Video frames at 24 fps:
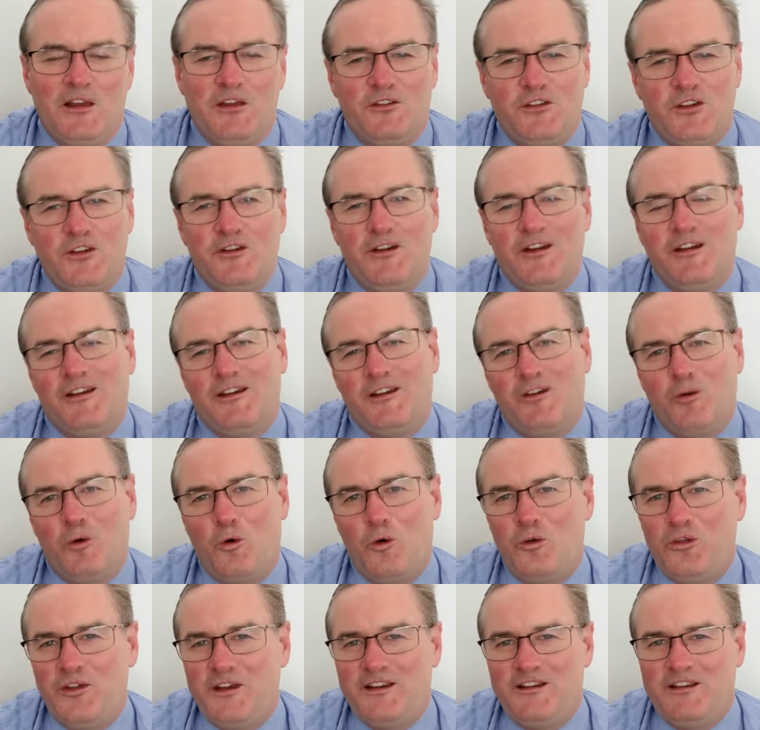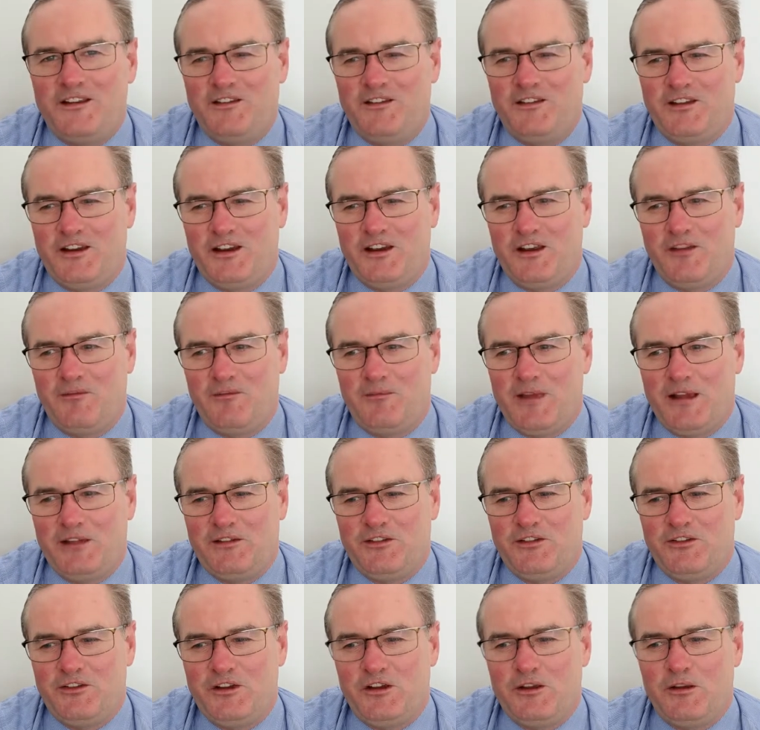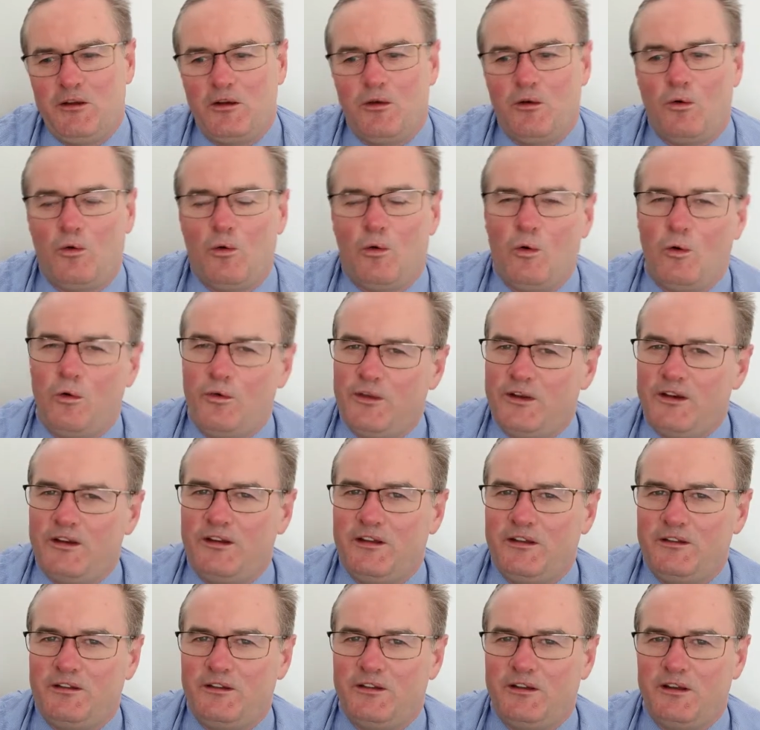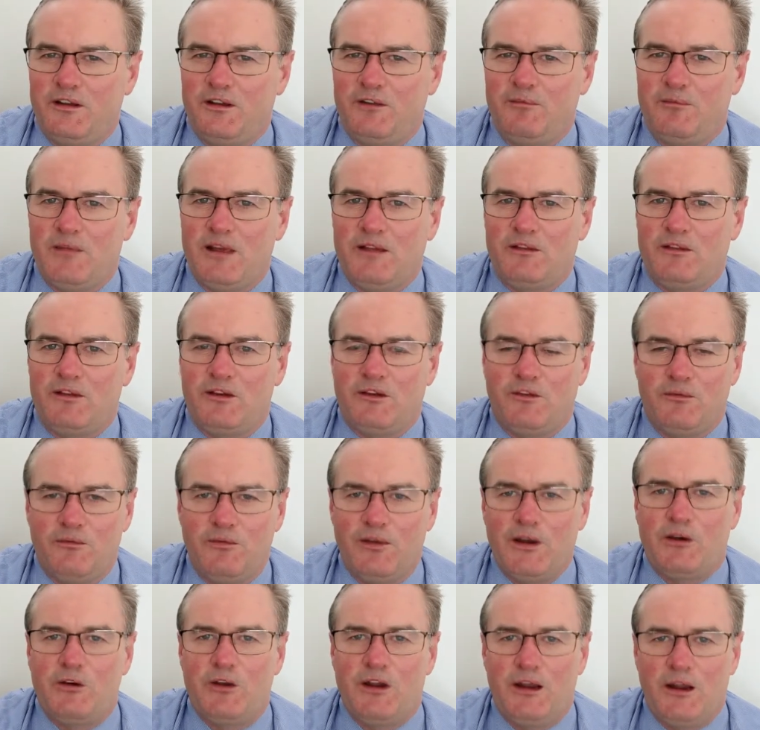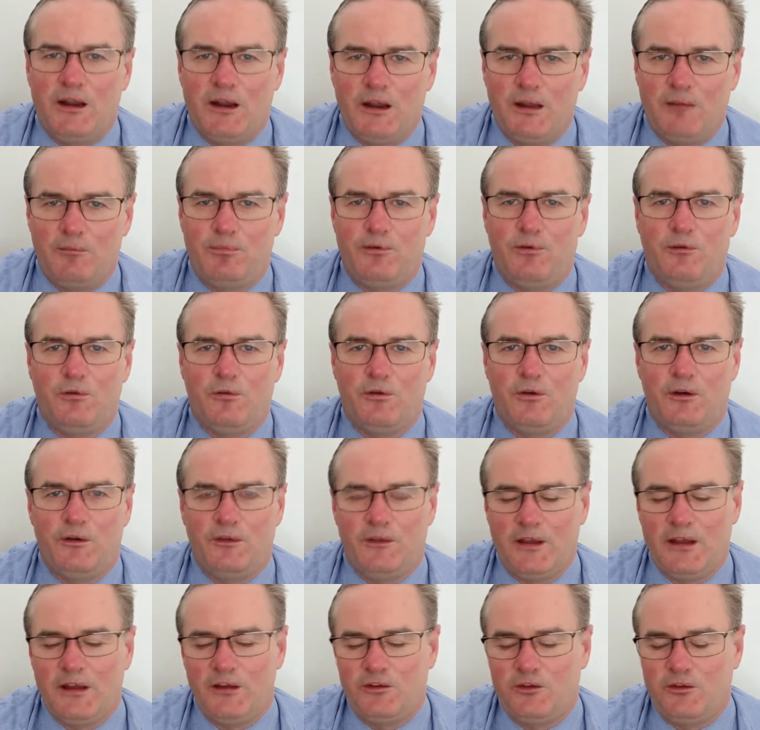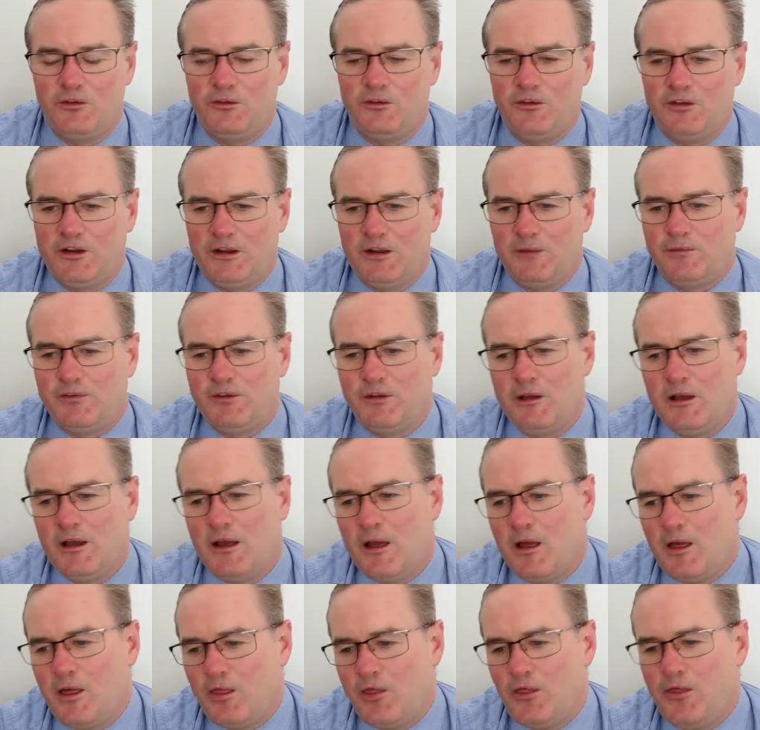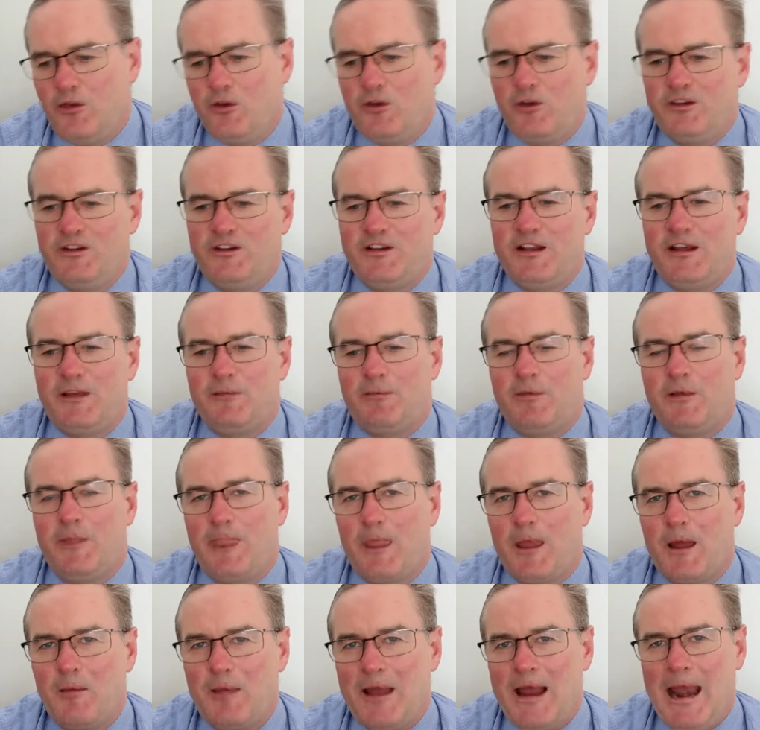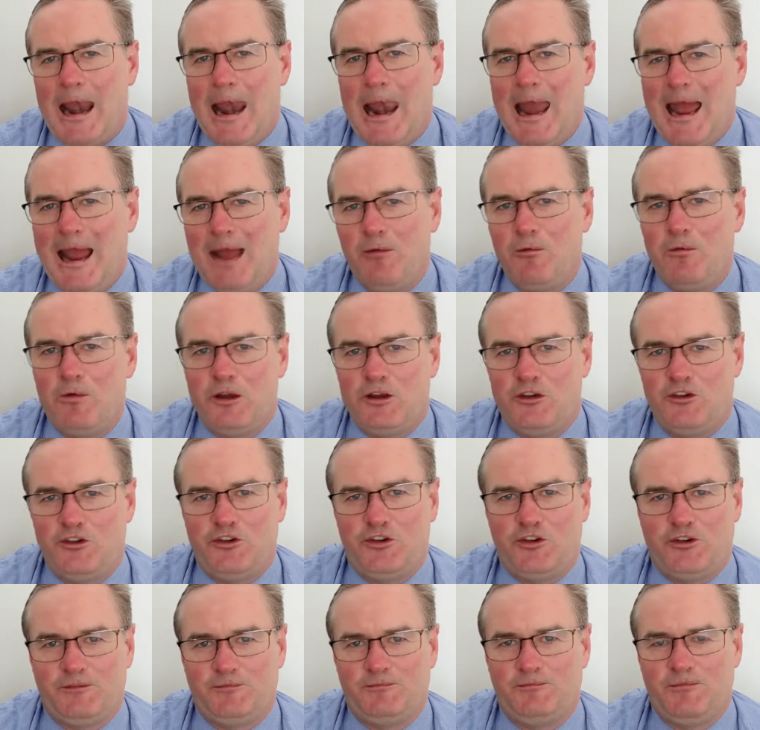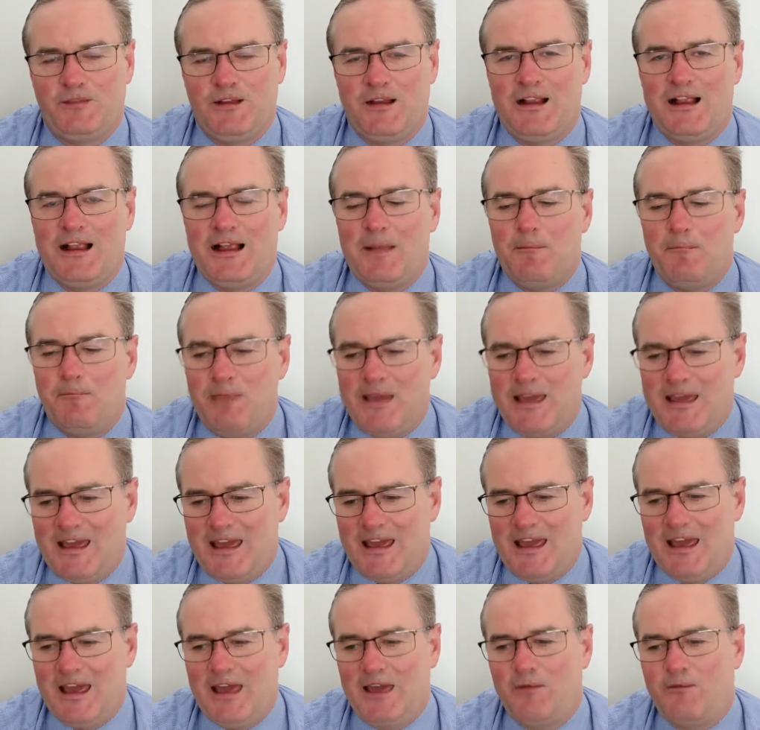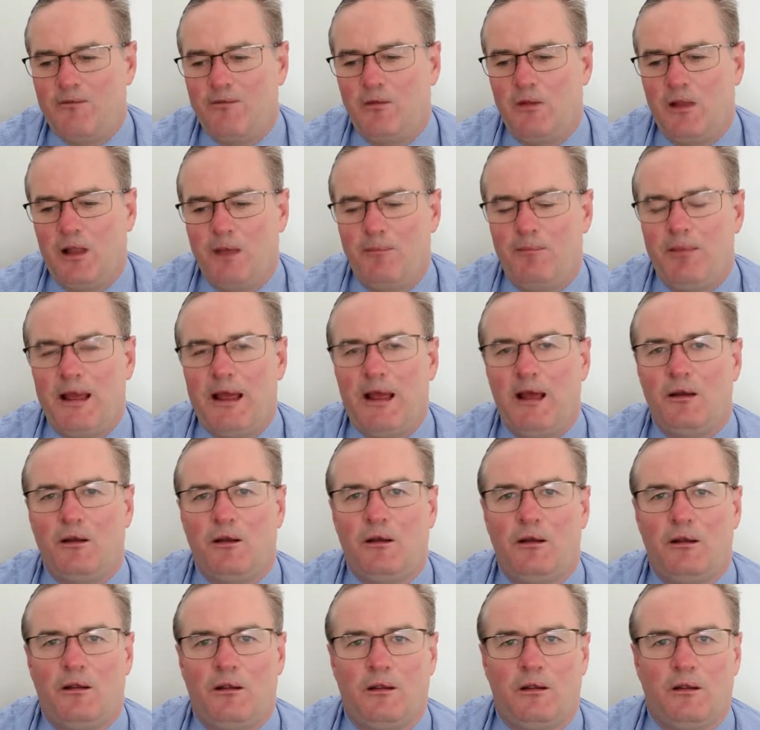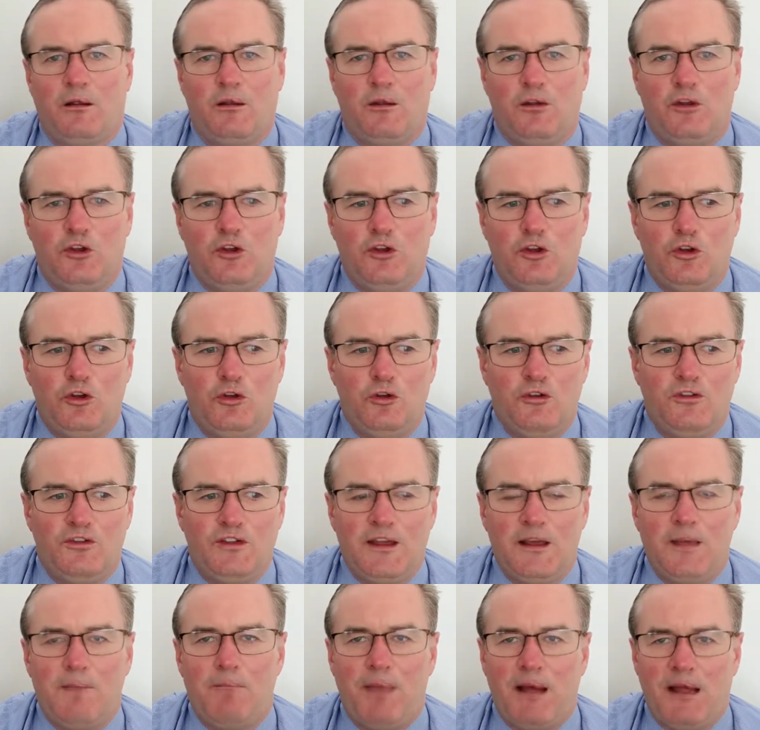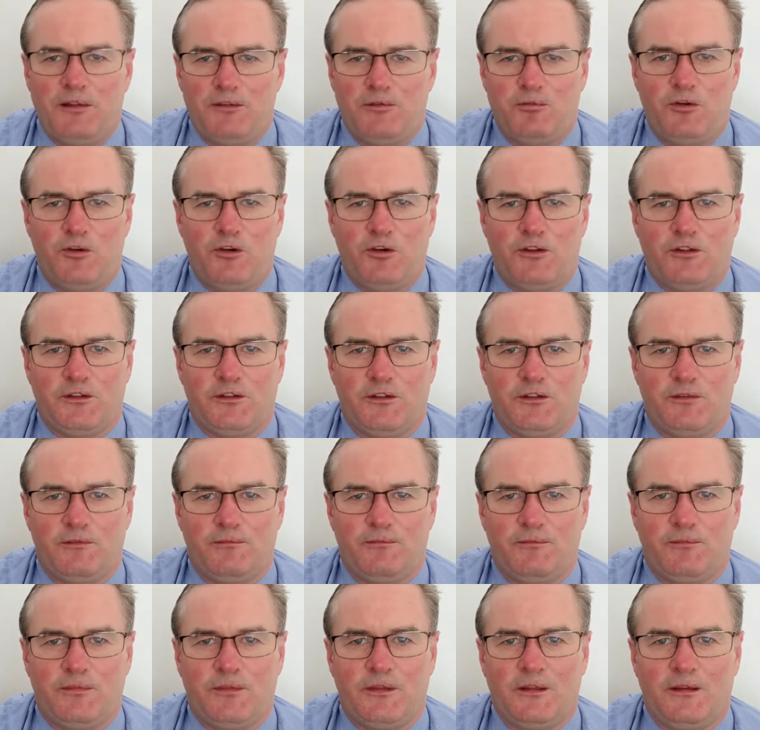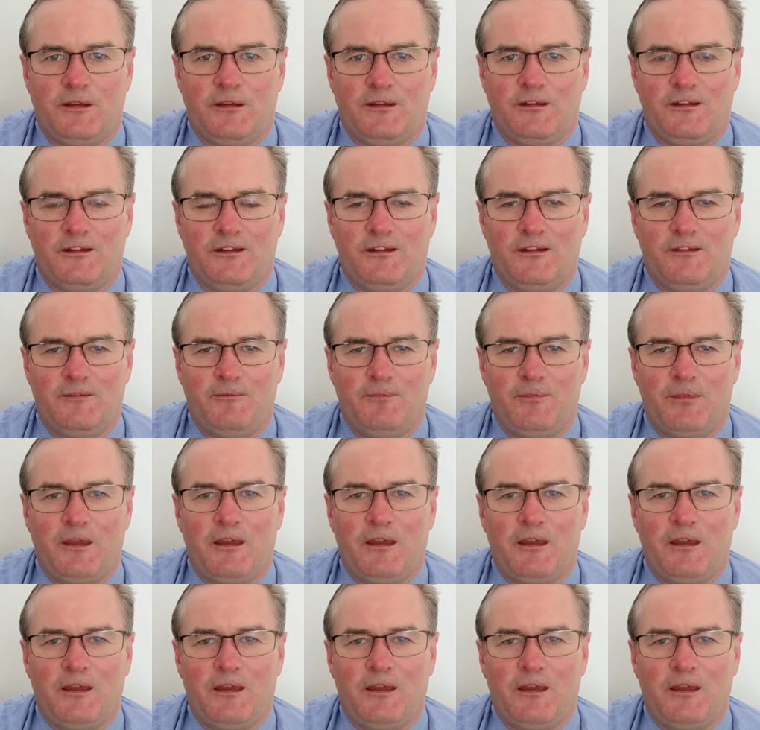So authenticity of messenger, authenticity of message, very important. They're two tips. Third tip about language. Be careful about using buzzwords. Okay?